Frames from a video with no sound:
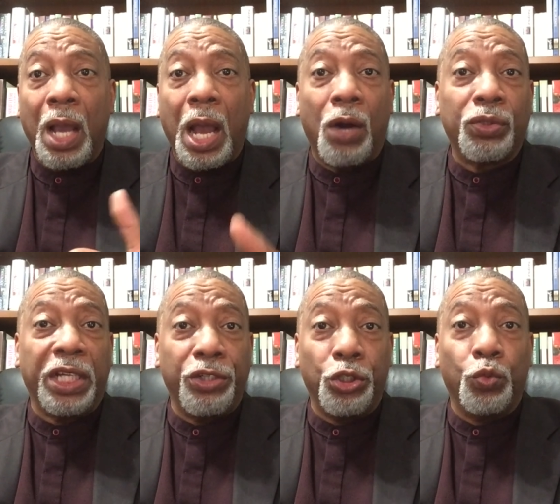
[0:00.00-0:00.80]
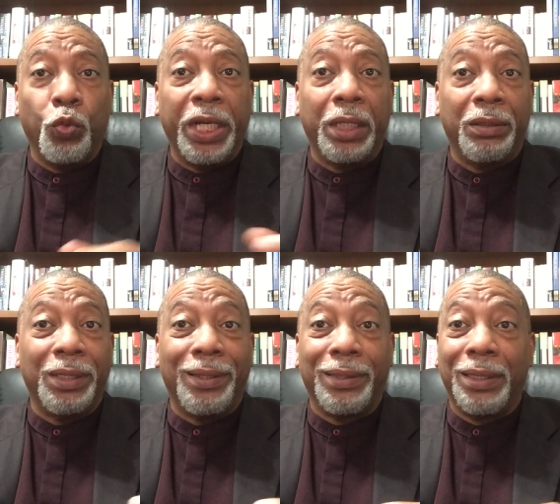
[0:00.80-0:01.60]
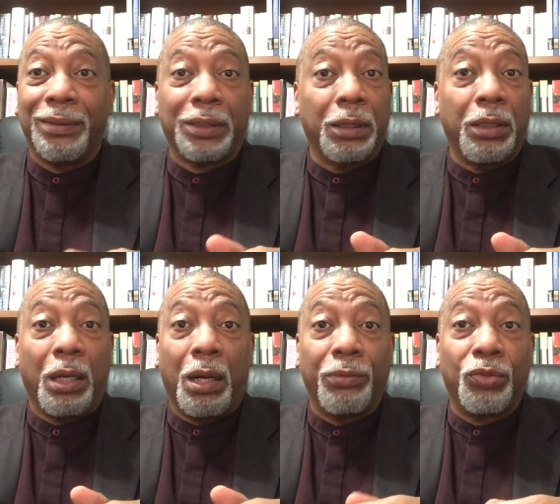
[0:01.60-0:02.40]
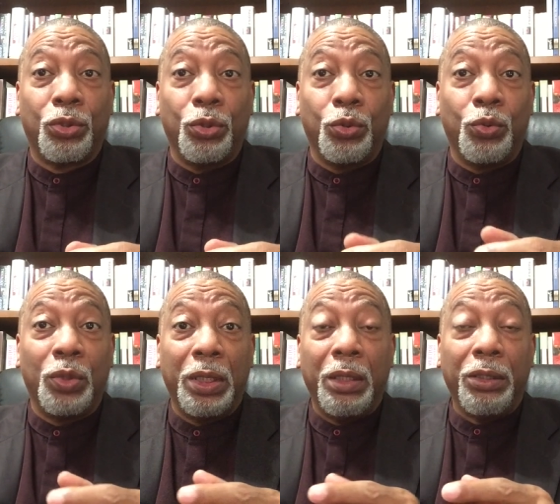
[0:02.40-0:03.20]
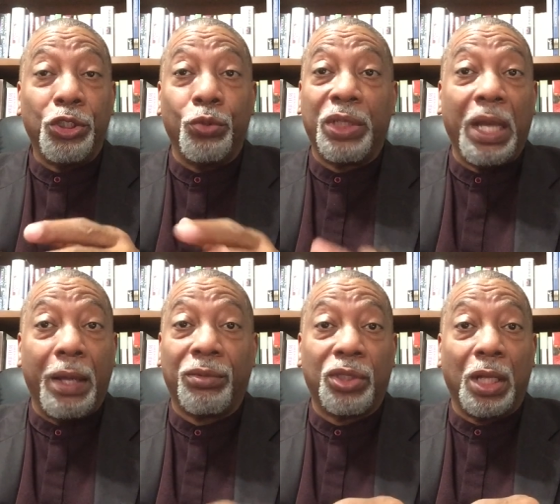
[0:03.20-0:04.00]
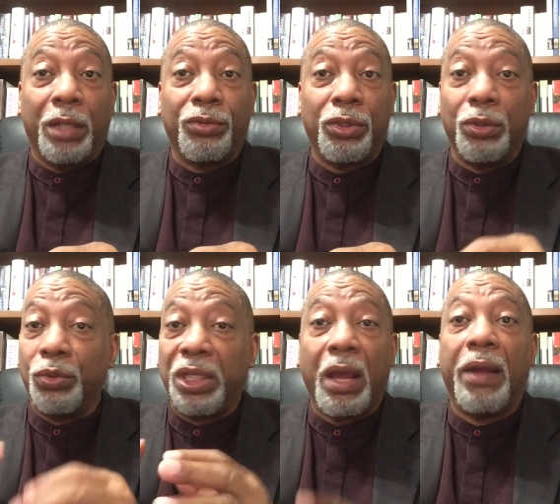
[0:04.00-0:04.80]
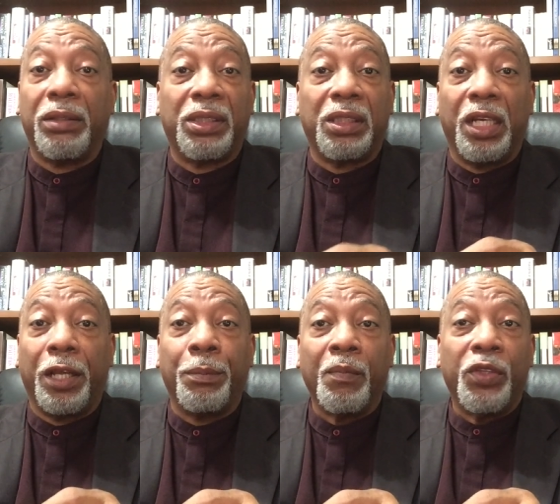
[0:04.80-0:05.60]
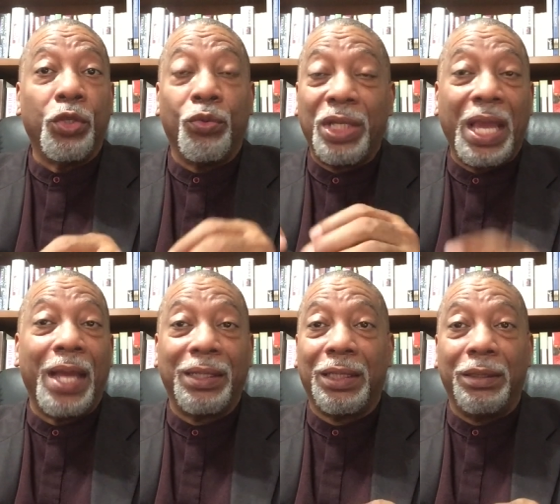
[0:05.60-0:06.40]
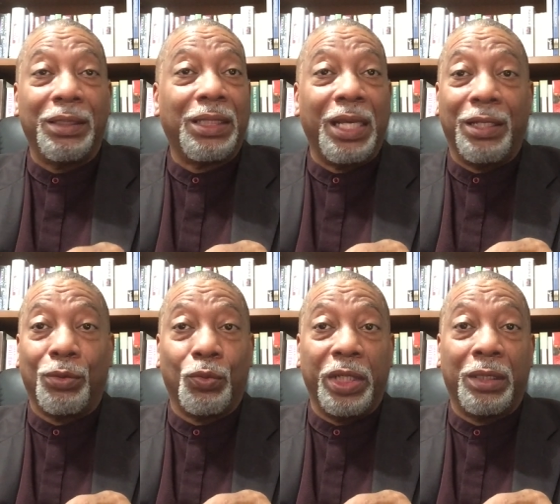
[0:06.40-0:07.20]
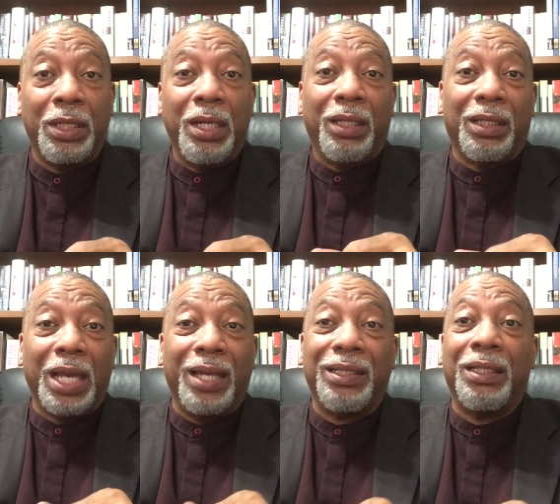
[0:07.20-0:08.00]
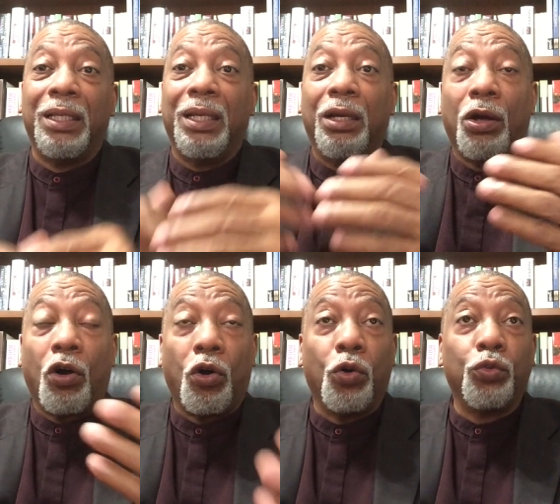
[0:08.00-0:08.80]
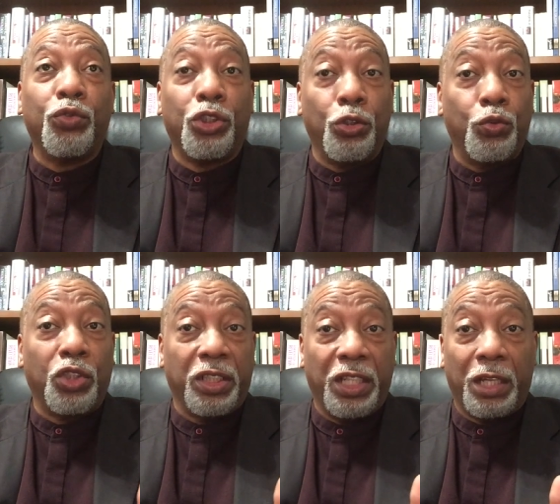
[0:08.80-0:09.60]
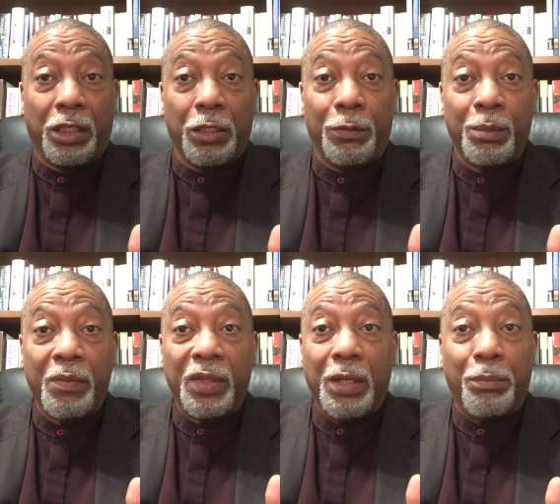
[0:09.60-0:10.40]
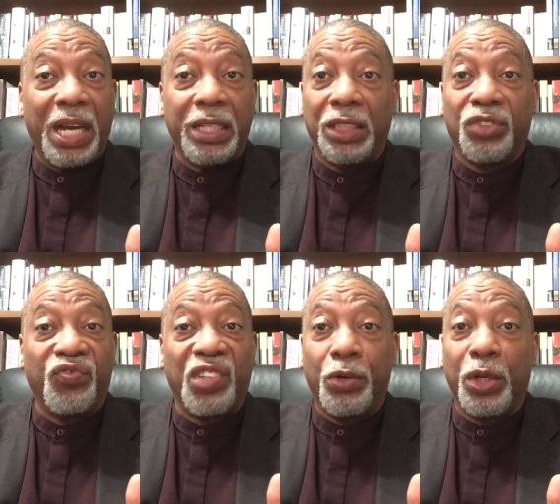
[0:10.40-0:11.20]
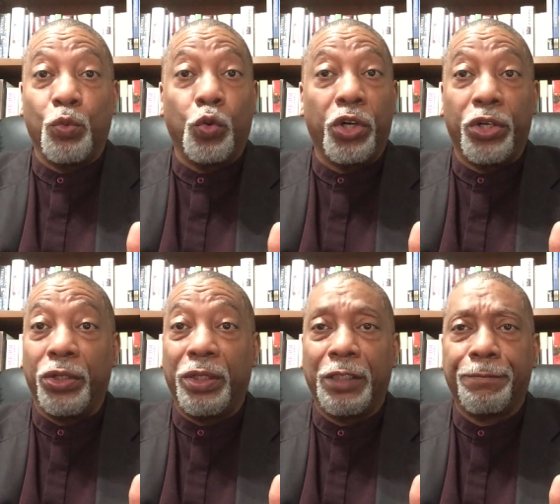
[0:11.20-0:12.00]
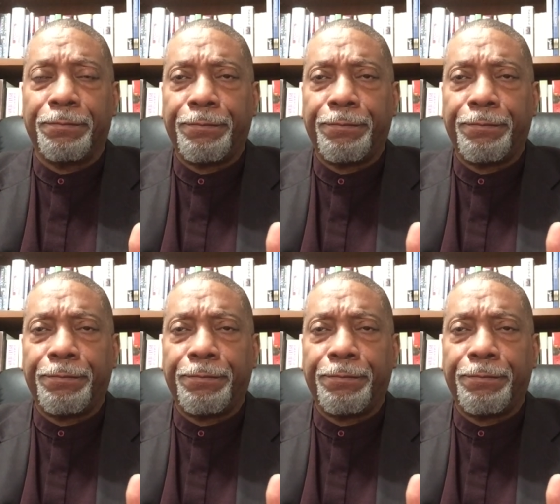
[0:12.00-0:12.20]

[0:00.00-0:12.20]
How can you win against a God who you can't touch, you can't see, you can't contend with, that holds you together by his very word?